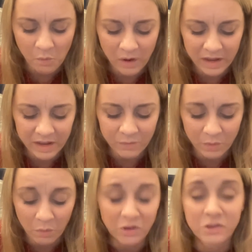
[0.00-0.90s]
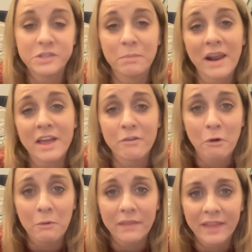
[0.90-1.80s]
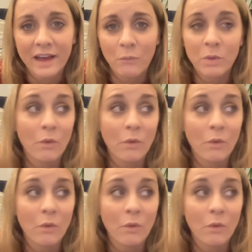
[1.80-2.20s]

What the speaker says: We want you to play a role in that.